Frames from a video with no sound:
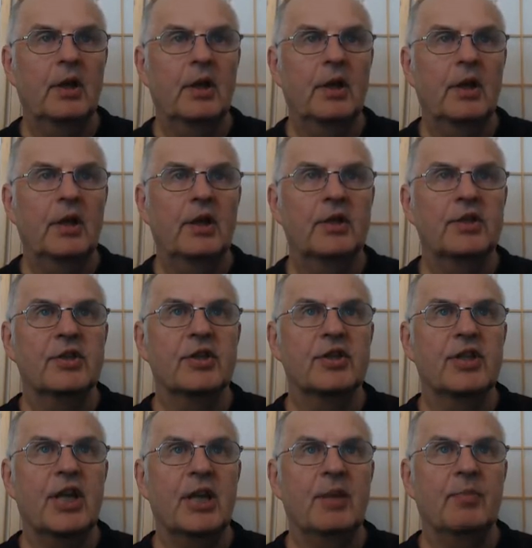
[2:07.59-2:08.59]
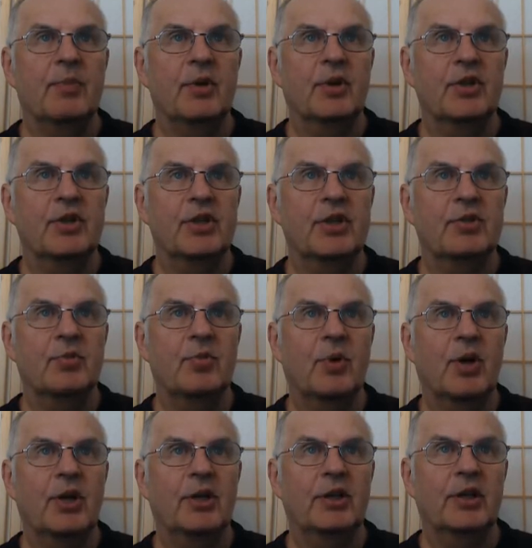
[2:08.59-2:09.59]
it's the same because each
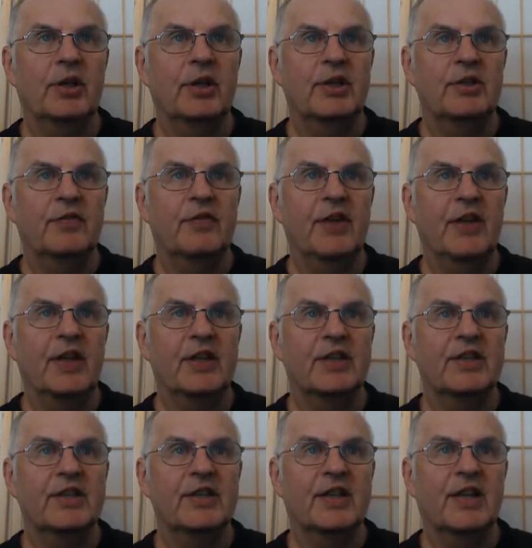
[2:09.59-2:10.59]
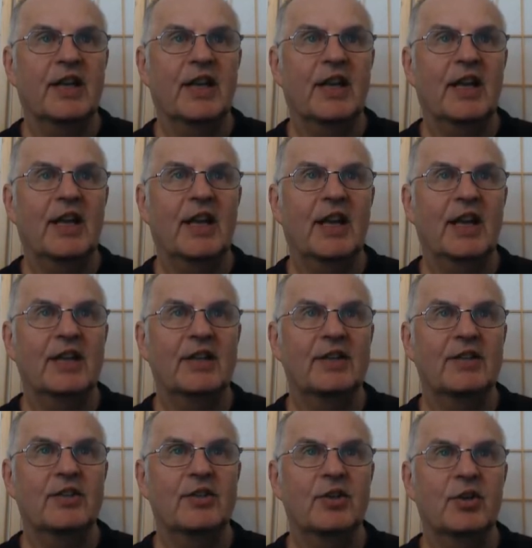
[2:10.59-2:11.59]
one is fixed
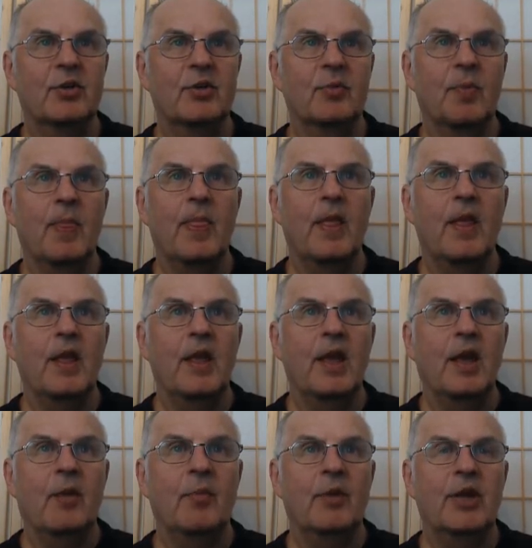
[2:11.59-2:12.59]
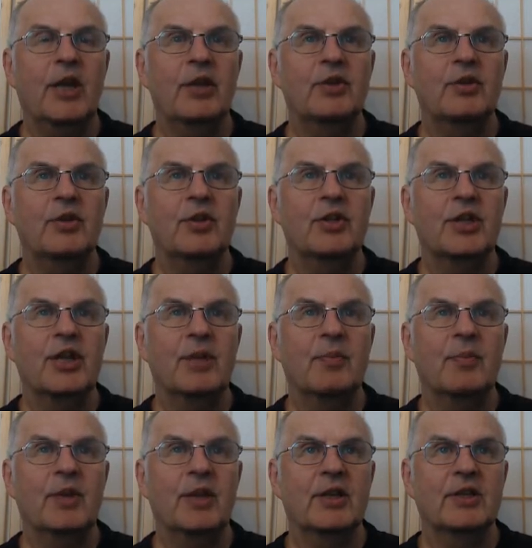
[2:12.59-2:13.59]
at 2. And we can do the same
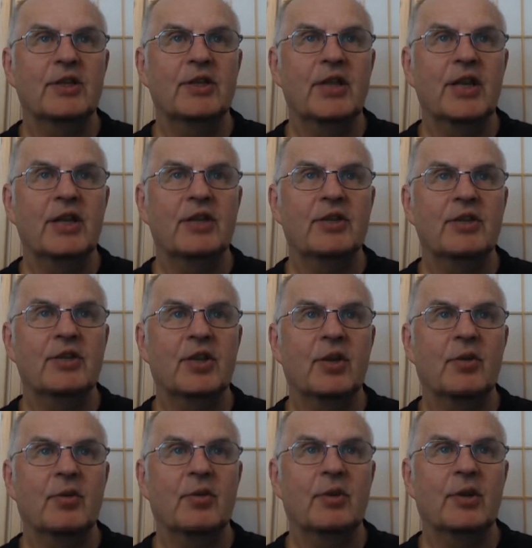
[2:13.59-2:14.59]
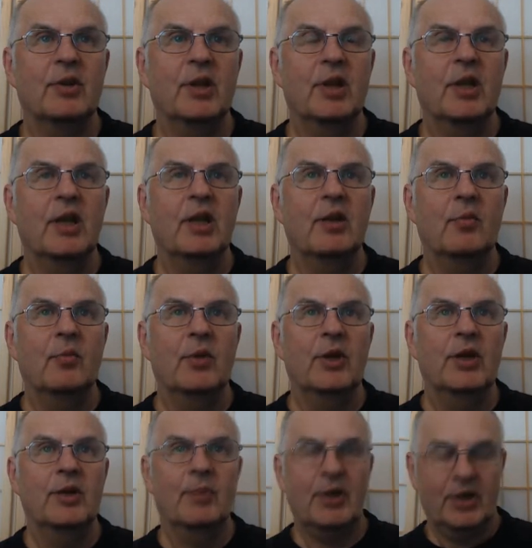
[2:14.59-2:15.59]
things here, so we
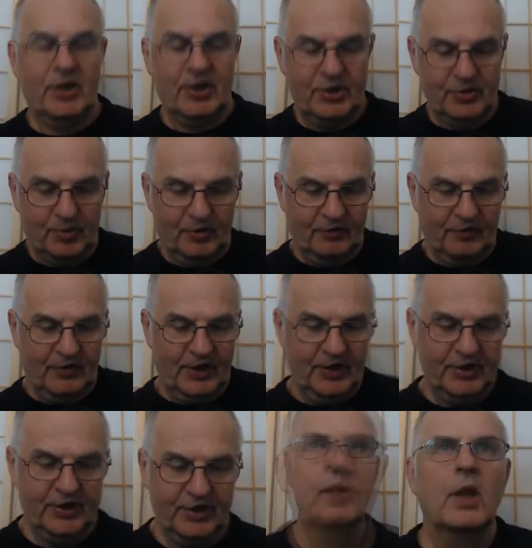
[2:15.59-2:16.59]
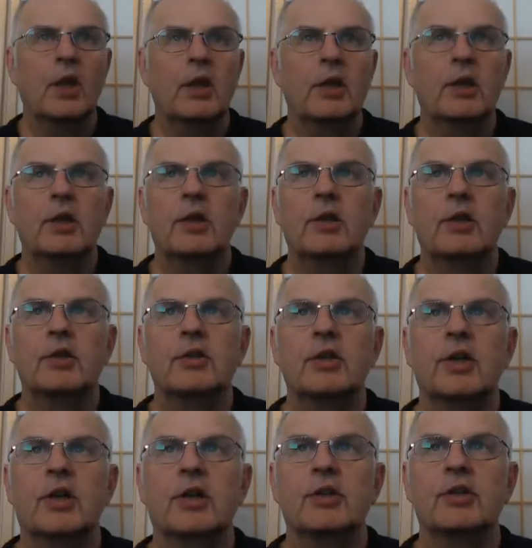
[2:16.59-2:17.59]
can make this one relative.
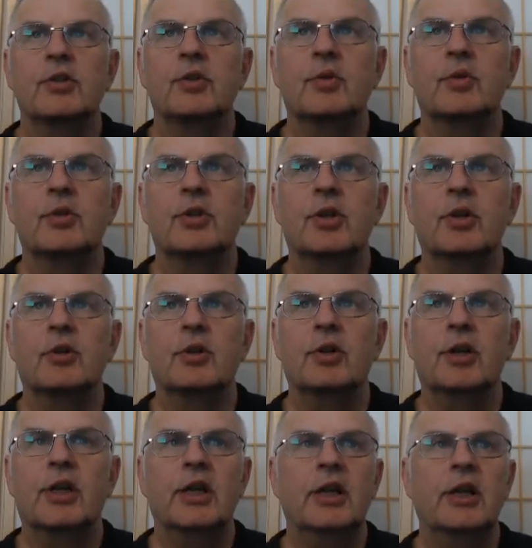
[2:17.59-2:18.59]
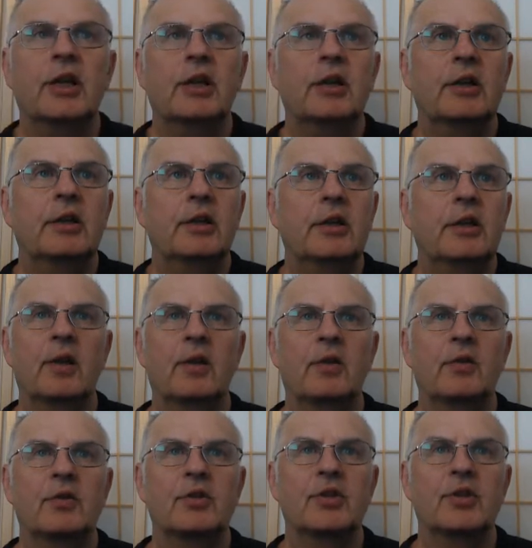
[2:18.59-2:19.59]
So let's do a total here.
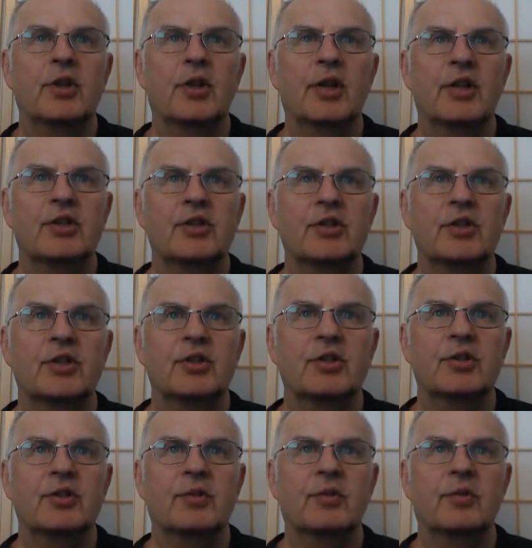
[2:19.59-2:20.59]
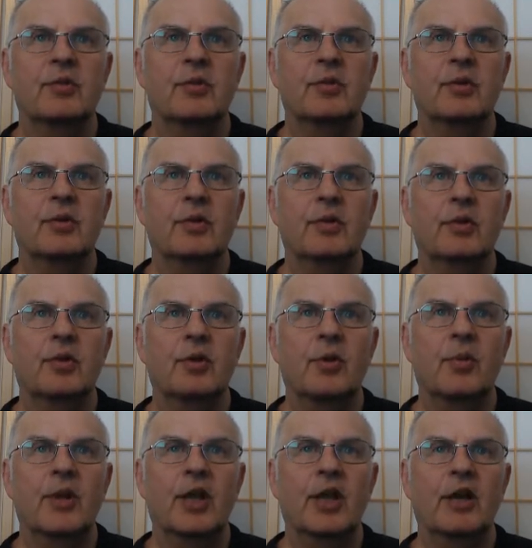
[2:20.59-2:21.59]
So let's just
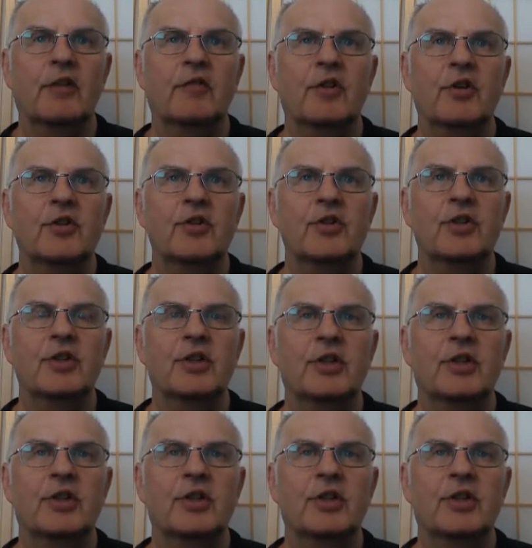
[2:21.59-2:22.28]
copy that across.